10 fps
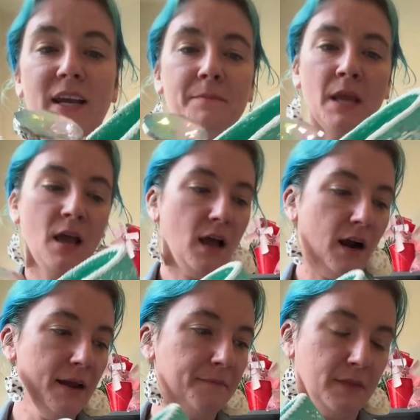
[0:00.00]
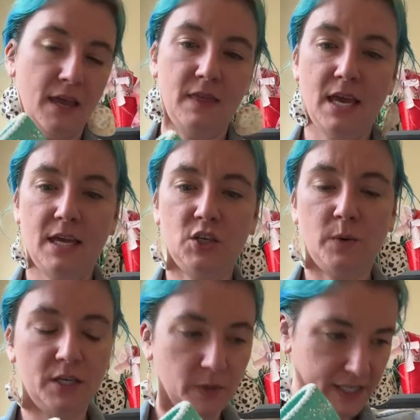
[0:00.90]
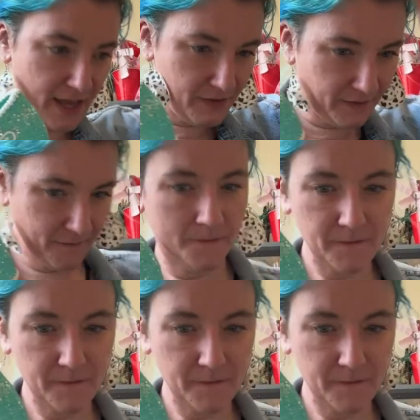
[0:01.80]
pretty. All right. And then 2027.